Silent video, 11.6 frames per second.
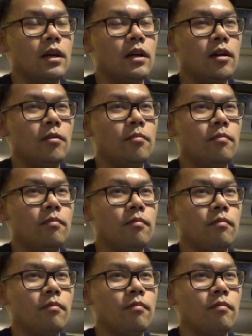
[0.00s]
I
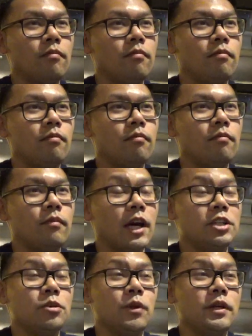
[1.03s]

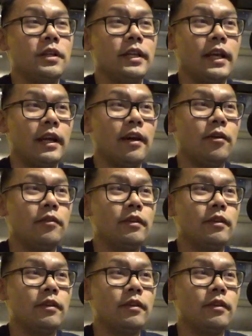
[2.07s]
actually wanted to get out